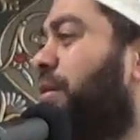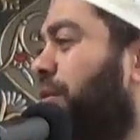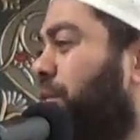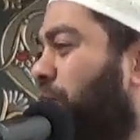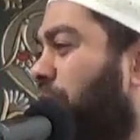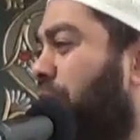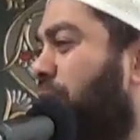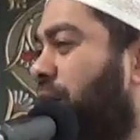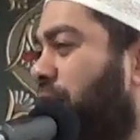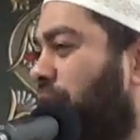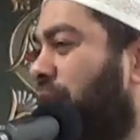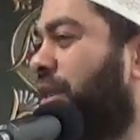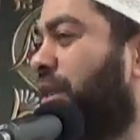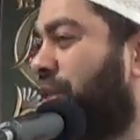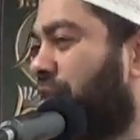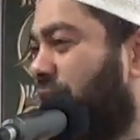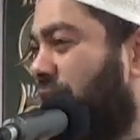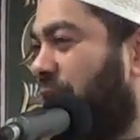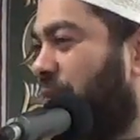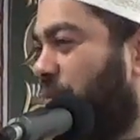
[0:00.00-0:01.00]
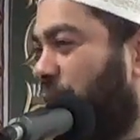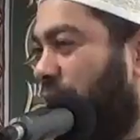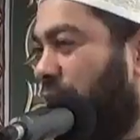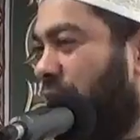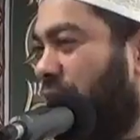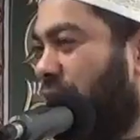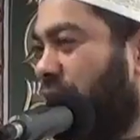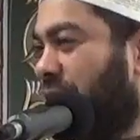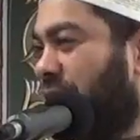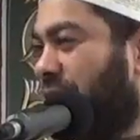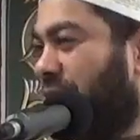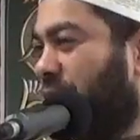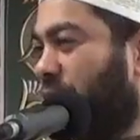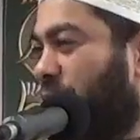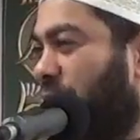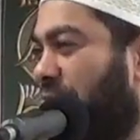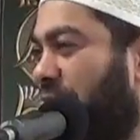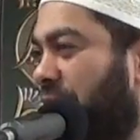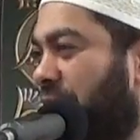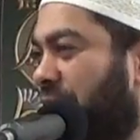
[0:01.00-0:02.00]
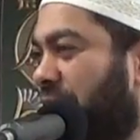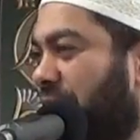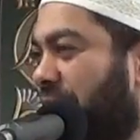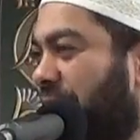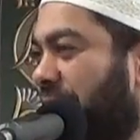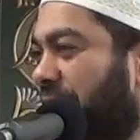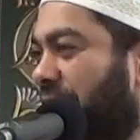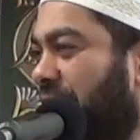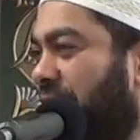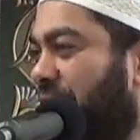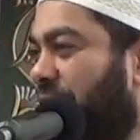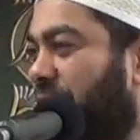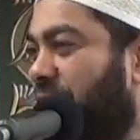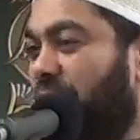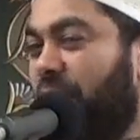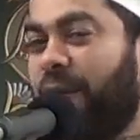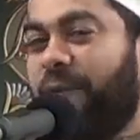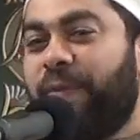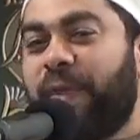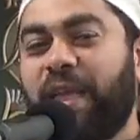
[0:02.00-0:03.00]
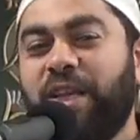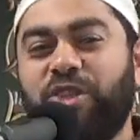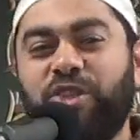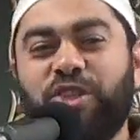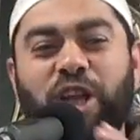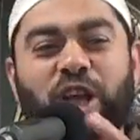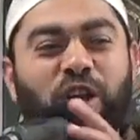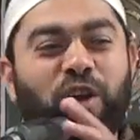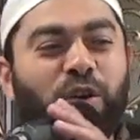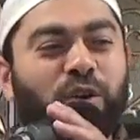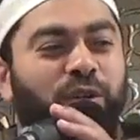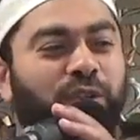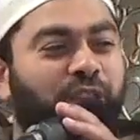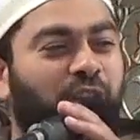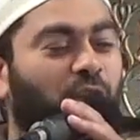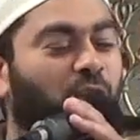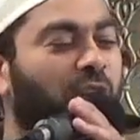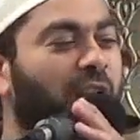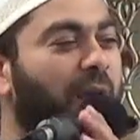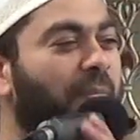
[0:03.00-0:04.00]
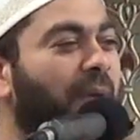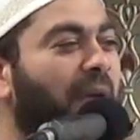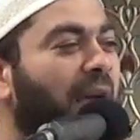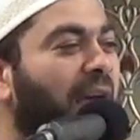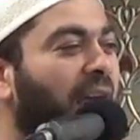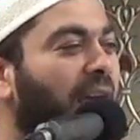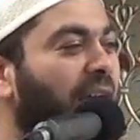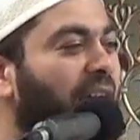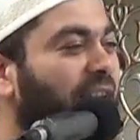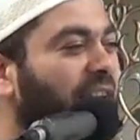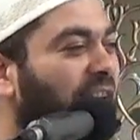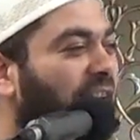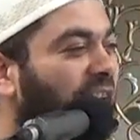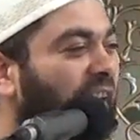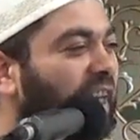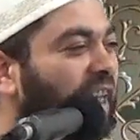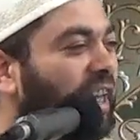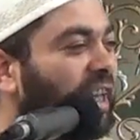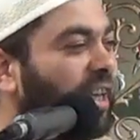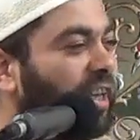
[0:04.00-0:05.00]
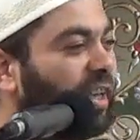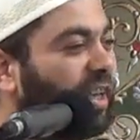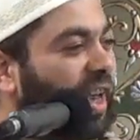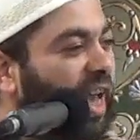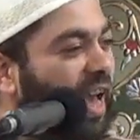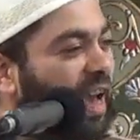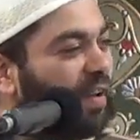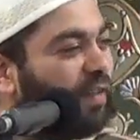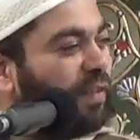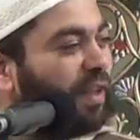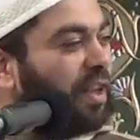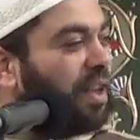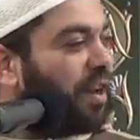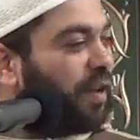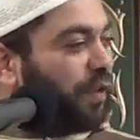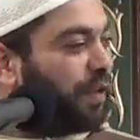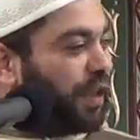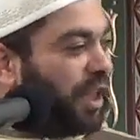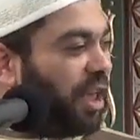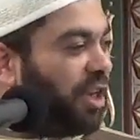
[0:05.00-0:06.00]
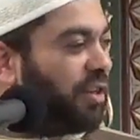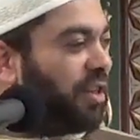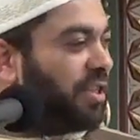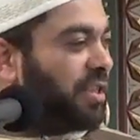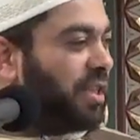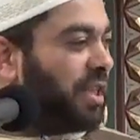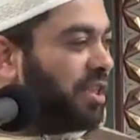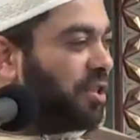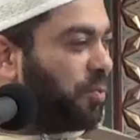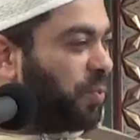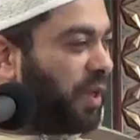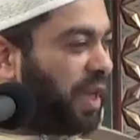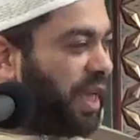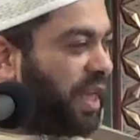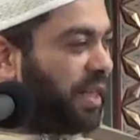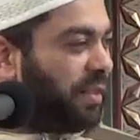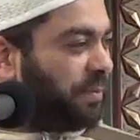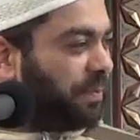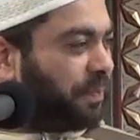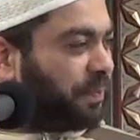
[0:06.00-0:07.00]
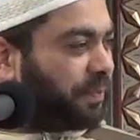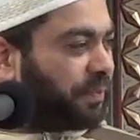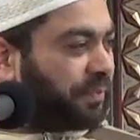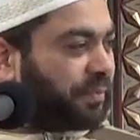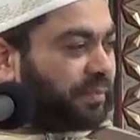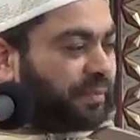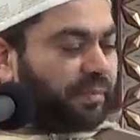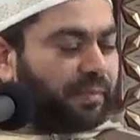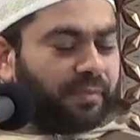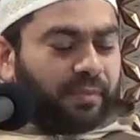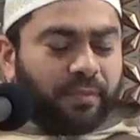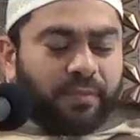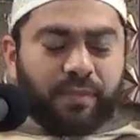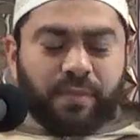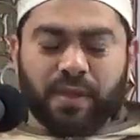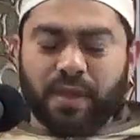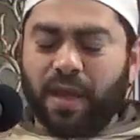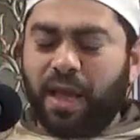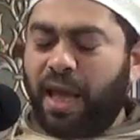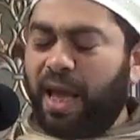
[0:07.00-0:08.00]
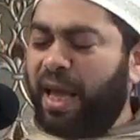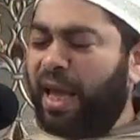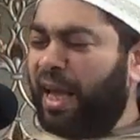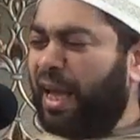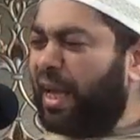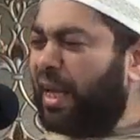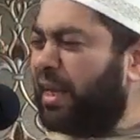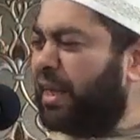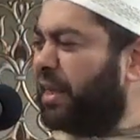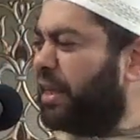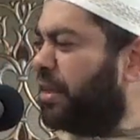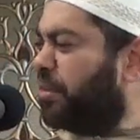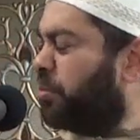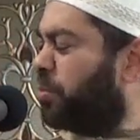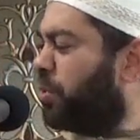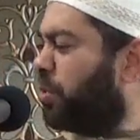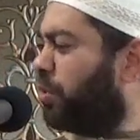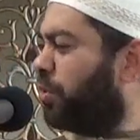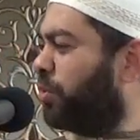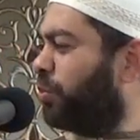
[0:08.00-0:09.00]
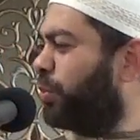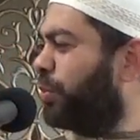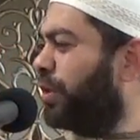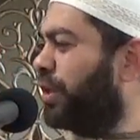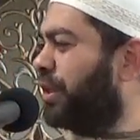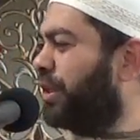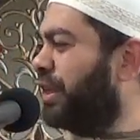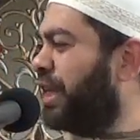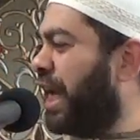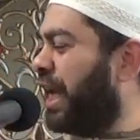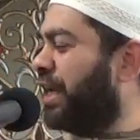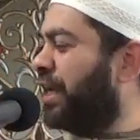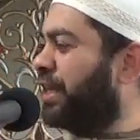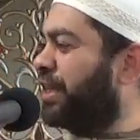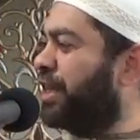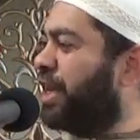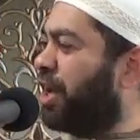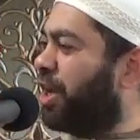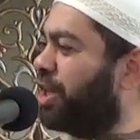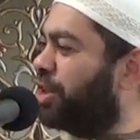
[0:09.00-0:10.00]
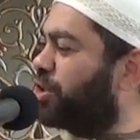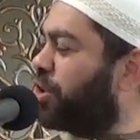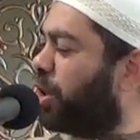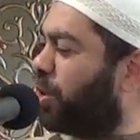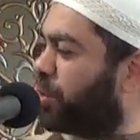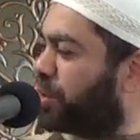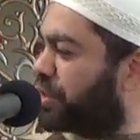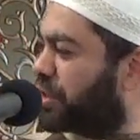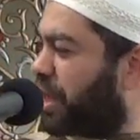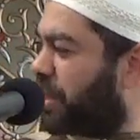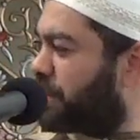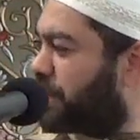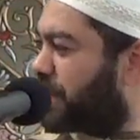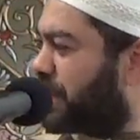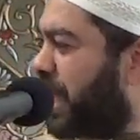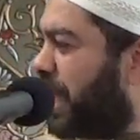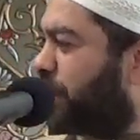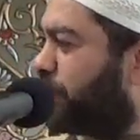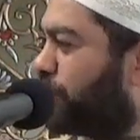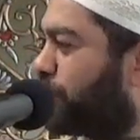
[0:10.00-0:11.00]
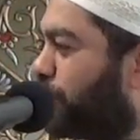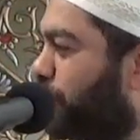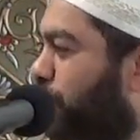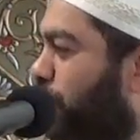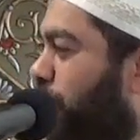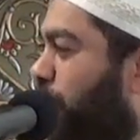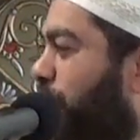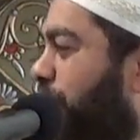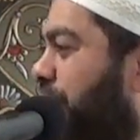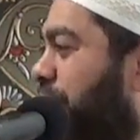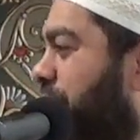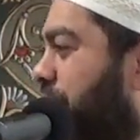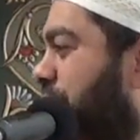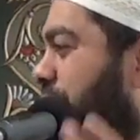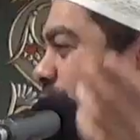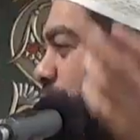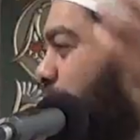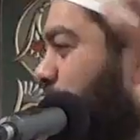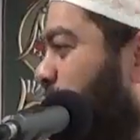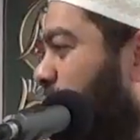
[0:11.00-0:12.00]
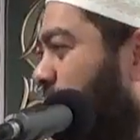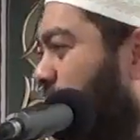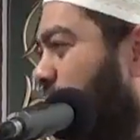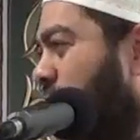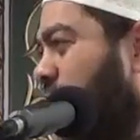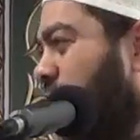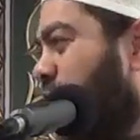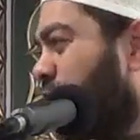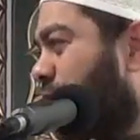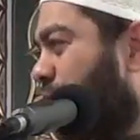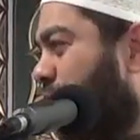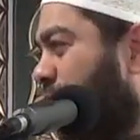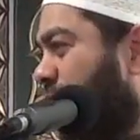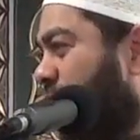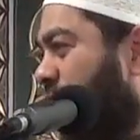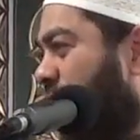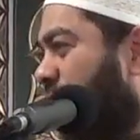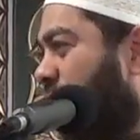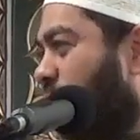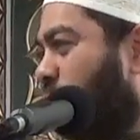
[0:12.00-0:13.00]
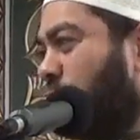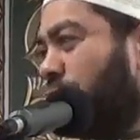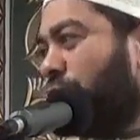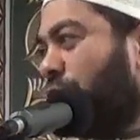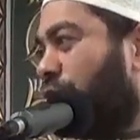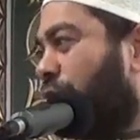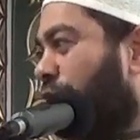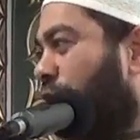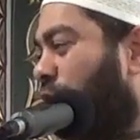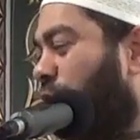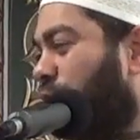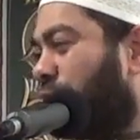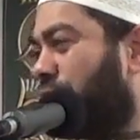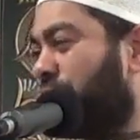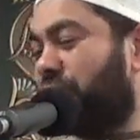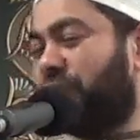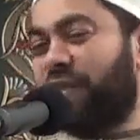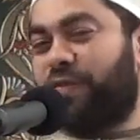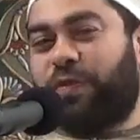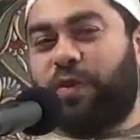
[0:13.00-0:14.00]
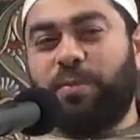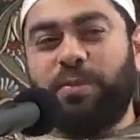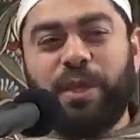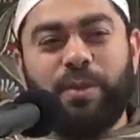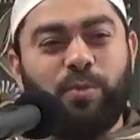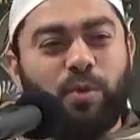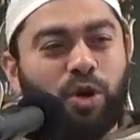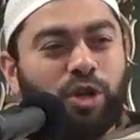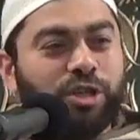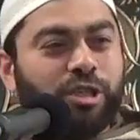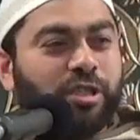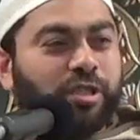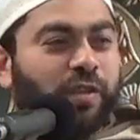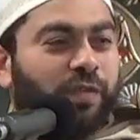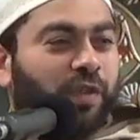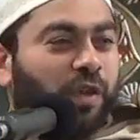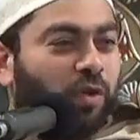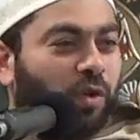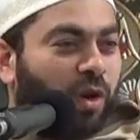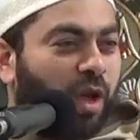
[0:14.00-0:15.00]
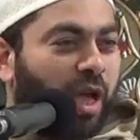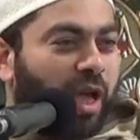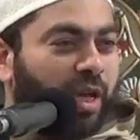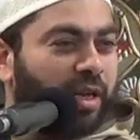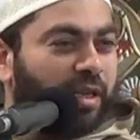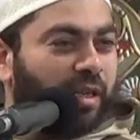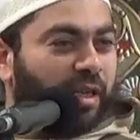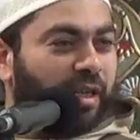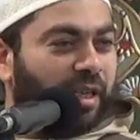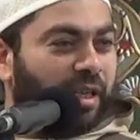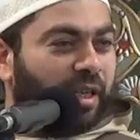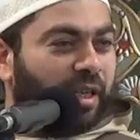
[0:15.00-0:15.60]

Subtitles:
what does that mean, right? So the ulama, yani, have a lot of theories to explain, and the, yani, the, it always comes down to, this is from the knowledge of Allah, we don't know, this is from the mu'jiz of the Quran,